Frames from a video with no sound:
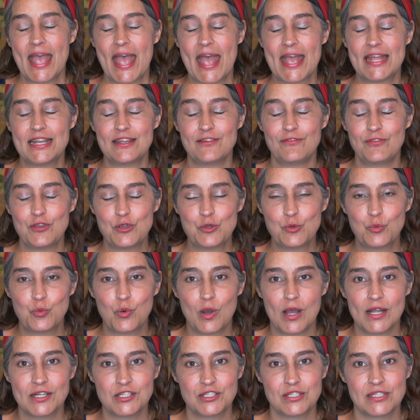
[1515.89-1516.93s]
And if you
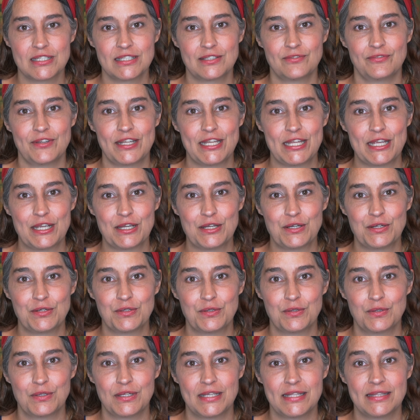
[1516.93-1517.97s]
watch this
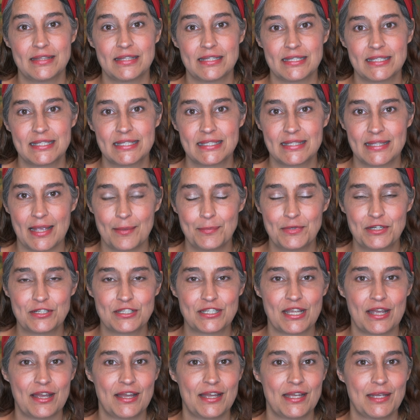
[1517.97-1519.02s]
video in the
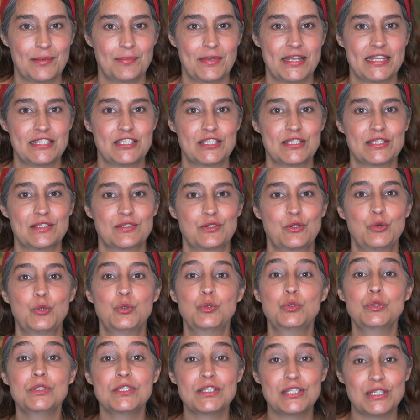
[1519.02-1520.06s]
summertime, it just
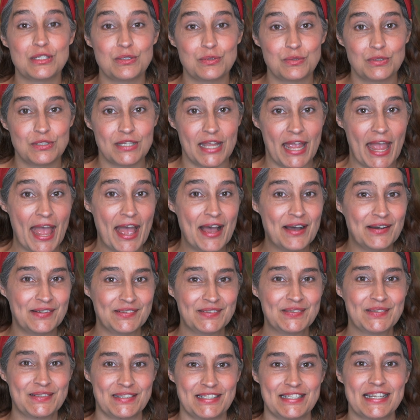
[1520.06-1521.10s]
cools you
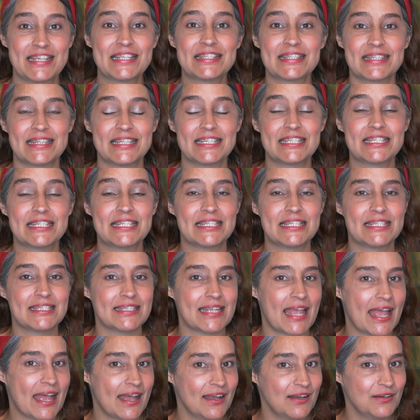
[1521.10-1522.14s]
down, just the
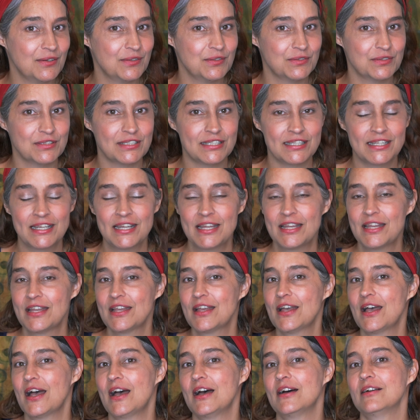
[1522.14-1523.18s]
sound
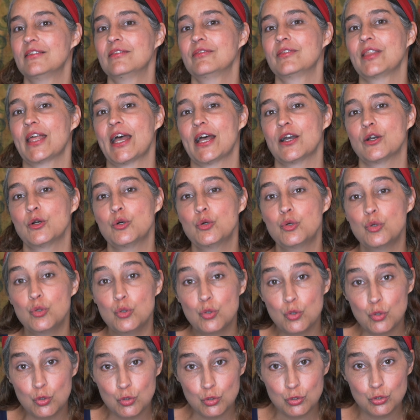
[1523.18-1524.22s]
of that
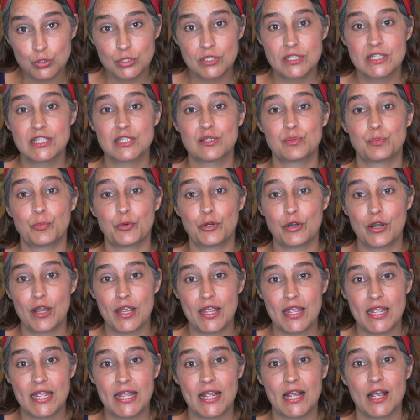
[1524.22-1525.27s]
cold
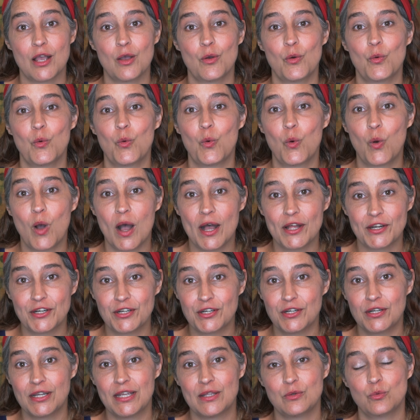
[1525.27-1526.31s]
spring
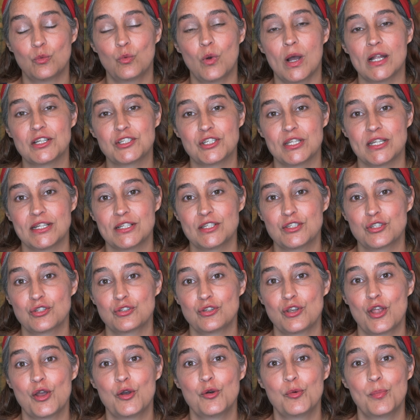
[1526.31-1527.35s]
water and watching
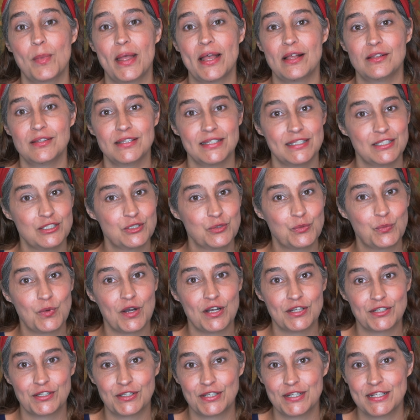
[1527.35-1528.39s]
snow melt into
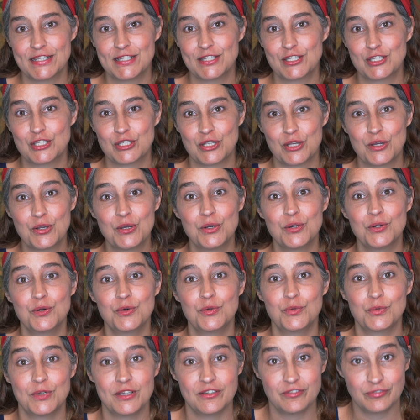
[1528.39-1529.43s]
water is so
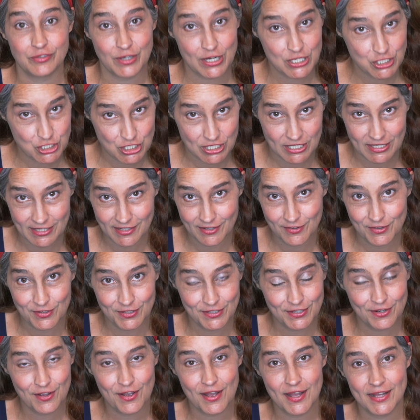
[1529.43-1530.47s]
refreshing
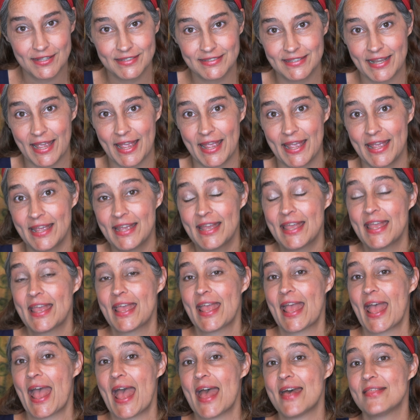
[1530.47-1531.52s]
on a hot day.
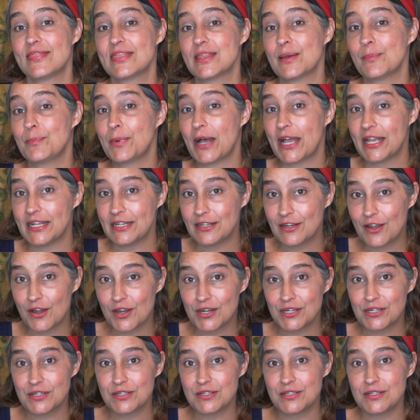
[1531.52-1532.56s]
And the
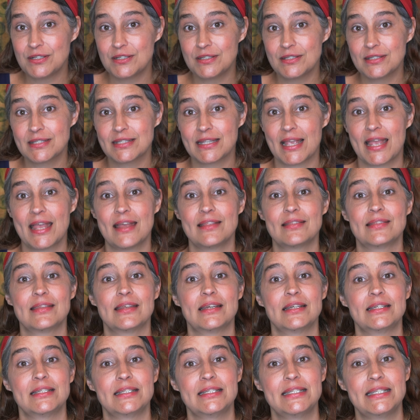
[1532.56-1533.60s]
binaurals and
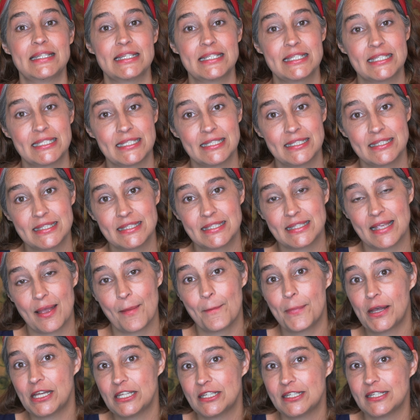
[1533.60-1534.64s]
the distance
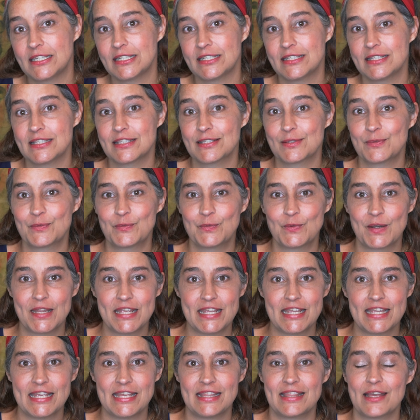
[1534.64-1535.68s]
abundance
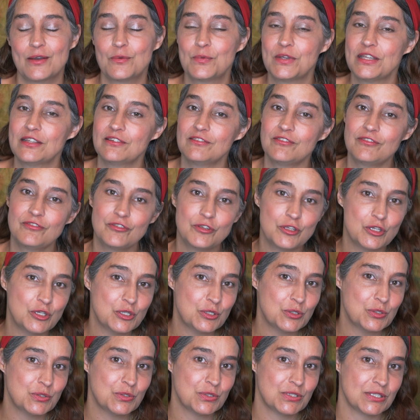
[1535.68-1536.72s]
Reiki that we
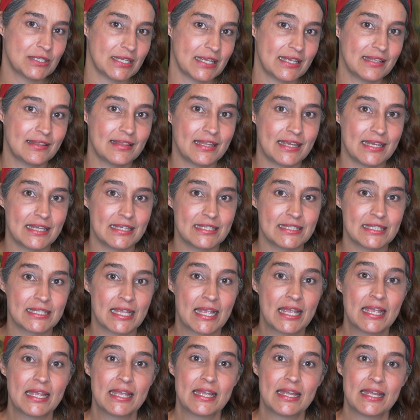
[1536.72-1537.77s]
infused in this
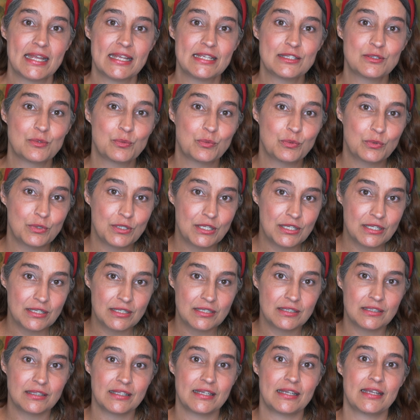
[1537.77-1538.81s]
is
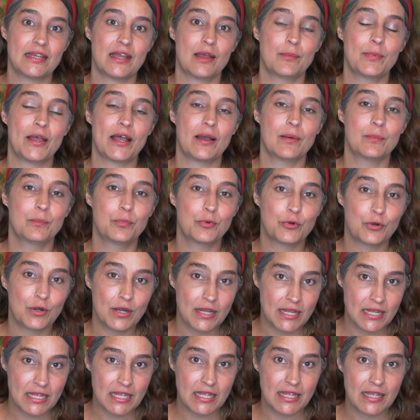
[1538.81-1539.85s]
really about
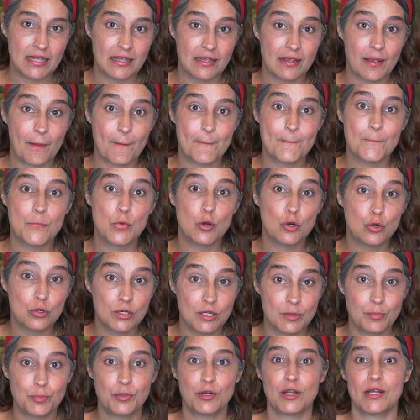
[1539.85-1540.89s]
bringing
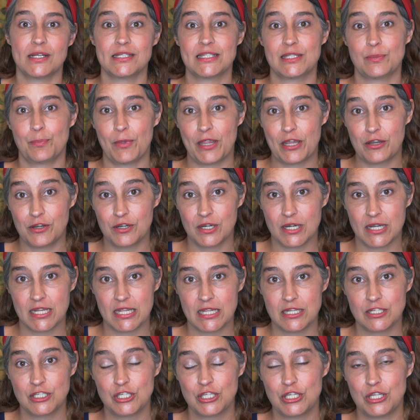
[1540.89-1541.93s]
more
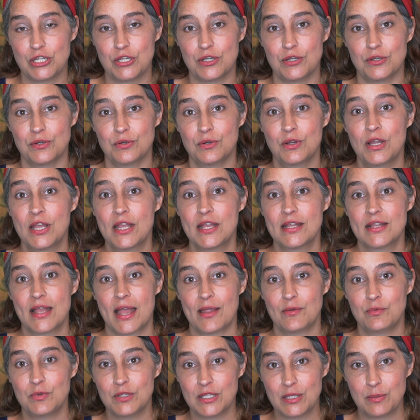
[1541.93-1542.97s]
prosperity to you.
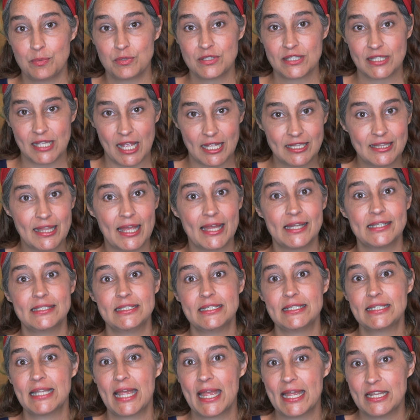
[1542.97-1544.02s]
I really set that
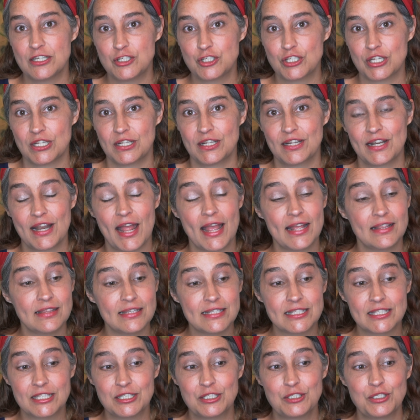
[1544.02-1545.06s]
intention and I
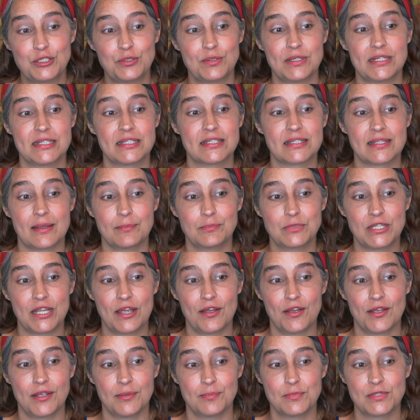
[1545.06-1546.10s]
listen to it
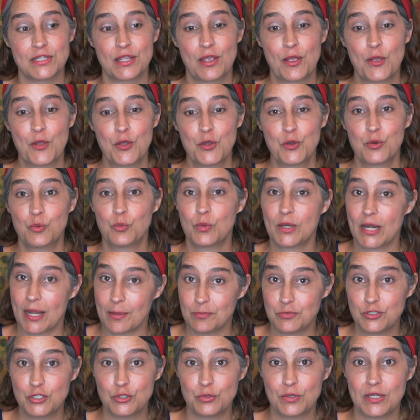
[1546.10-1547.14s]
sometimes when
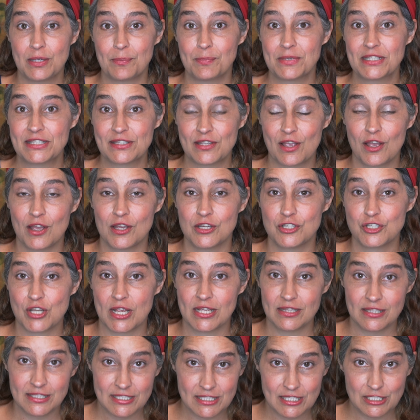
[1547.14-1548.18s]
I'm doing massage,
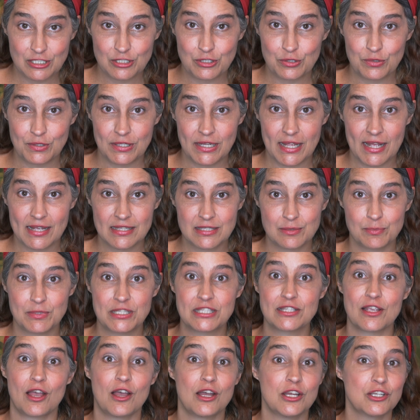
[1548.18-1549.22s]
I listen to it as
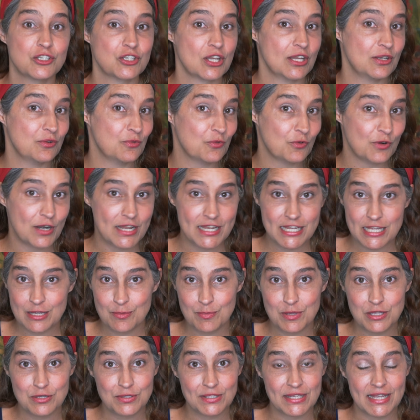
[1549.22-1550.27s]
massage and Reiki
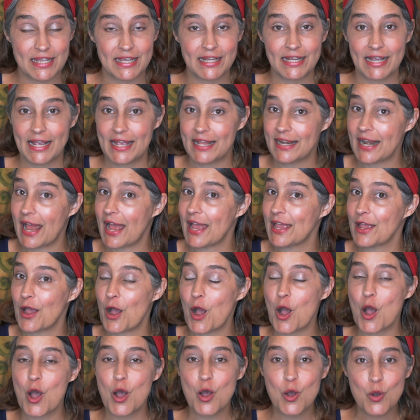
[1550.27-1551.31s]
music, and I
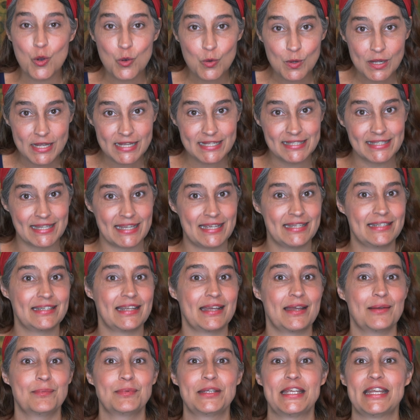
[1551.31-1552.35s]
always end
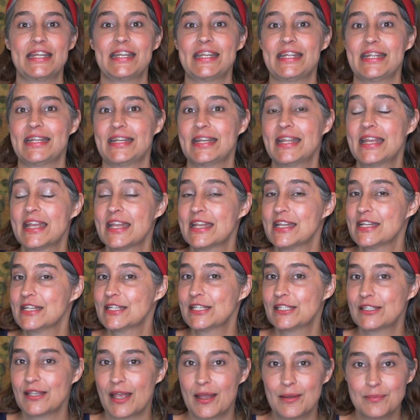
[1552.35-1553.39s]
up getting
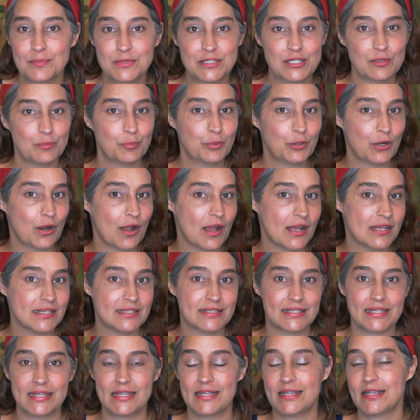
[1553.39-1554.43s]
some
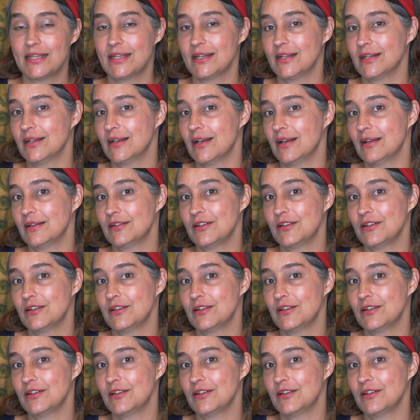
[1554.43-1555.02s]
surprising